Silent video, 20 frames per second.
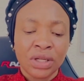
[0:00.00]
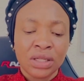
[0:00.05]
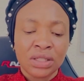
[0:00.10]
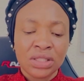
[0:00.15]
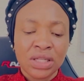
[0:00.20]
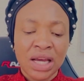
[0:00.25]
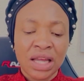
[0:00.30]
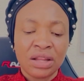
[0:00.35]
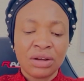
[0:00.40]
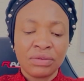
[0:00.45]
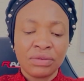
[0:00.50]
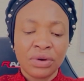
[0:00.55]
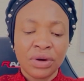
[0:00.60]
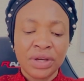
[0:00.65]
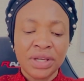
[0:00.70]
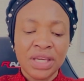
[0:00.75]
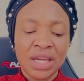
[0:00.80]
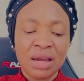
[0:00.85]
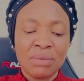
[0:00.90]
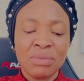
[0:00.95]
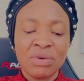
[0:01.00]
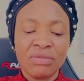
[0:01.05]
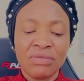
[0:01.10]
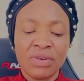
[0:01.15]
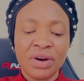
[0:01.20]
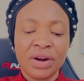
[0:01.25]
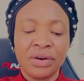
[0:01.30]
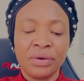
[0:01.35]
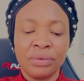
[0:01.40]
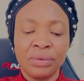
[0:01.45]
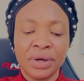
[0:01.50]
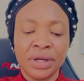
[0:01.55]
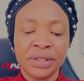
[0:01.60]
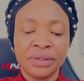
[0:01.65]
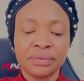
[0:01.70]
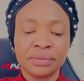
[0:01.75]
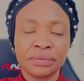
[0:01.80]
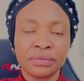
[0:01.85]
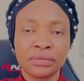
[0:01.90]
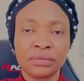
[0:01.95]
Child of God, hear me very well.
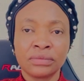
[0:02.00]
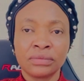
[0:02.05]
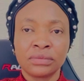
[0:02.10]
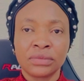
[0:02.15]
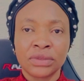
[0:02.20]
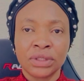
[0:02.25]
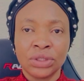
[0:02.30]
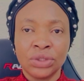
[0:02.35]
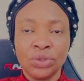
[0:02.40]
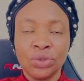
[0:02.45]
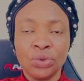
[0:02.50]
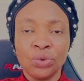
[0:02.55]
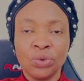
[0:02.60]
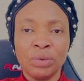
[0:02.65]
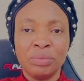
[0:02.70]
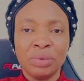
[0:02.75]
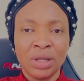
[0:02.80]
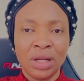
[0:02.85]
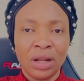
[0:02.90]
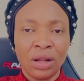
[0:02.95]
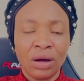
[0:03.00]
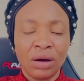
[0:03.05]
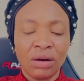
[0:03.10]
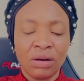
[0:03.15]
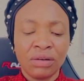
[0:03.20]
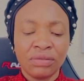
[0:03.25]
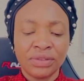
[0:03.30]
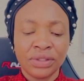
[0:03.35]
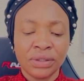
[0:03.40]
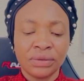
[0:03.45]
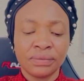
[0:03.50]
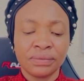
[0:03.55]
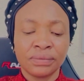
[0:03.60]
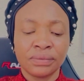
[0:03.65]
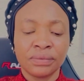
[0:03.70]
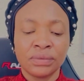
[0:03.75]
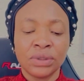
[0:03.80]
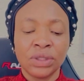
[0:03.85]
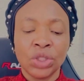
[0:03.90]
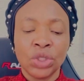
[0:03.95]
You will be loved.
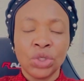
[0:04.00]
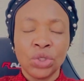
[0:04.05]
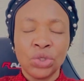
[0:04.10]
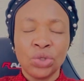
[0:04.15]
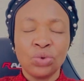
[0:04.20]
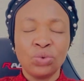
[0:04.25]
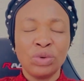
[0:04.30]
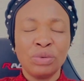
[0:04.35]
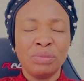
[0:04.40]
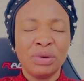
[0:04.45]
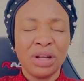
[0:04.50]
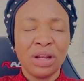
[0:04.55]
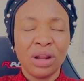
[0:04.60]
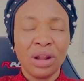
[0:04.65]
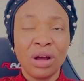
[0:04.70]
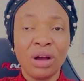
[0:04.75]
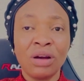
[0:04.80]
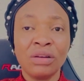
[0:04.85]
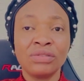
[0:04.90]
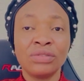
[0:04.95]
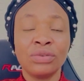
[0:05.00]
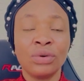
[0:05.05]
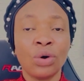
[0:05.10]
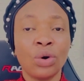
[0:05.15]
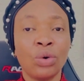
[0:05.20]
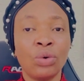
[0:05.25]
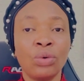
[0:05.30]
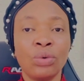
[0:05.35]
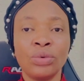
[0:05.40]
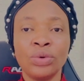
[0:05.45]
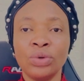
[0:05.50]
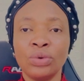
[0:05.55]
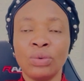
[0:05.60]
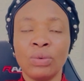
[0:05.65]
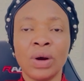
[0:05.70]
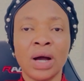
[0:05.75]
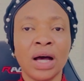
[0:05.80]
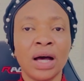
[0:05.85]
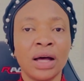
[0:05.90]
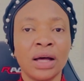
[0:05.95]
You will be loved for whom
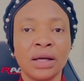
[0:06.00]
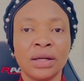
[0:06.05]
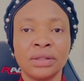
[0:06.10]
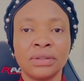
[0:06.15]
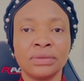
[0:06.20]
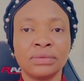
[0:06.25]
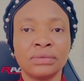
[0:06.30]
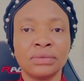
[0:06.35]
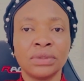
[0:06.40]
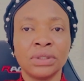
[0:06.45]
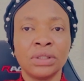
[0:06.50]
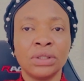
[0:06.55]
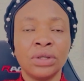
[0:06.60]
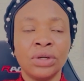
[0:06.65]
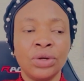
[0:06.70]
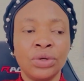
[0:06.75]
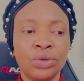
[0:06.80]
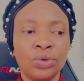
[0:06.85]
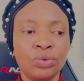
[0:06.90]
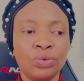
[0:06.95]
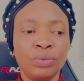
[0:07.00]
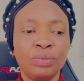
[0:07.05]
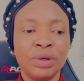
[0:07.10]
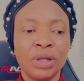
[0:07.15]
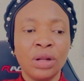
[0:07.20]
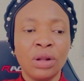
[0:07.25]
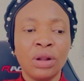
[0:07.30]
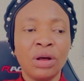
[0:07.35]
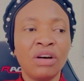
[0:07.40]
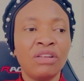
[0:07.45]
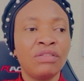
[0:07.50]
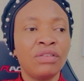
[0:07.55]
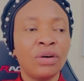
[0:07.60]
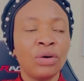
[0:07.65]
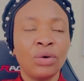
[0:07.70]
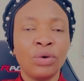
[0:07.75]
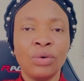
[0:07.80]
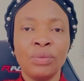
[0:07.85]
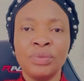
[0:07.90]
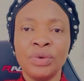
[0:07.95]
you are. You will be loved
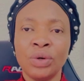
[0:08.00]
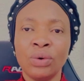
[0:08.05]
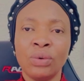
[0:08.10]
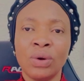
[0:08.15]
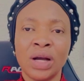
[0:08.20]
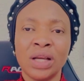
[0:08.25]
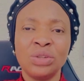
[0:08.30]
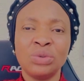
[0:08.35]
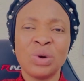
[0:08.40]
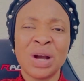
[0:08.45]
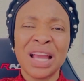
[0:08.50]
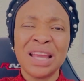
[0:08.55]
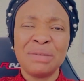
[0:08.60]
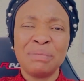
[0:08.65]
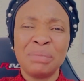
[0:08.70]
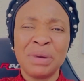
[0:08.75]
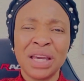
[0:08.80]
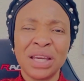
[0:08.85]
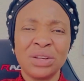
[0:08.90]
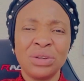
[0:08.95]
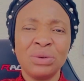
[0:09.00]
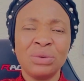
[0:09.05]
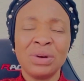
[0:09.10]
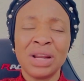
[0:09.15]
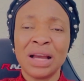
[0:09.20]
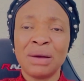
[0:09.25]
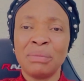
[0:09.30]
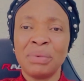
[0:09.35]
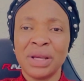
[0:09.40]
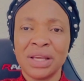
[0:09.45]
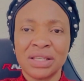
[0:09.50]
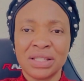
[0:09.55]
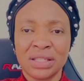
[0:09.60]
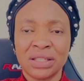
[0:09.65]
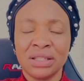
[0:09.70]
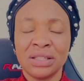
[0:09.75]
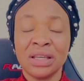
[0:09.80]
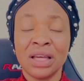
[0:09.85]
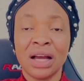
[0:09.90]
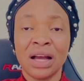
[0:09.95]
for whom you are. You are a peculiar
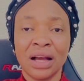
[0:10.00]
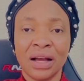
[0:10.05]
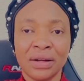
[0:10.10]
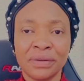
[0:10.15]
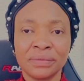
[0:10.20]
person, yeah.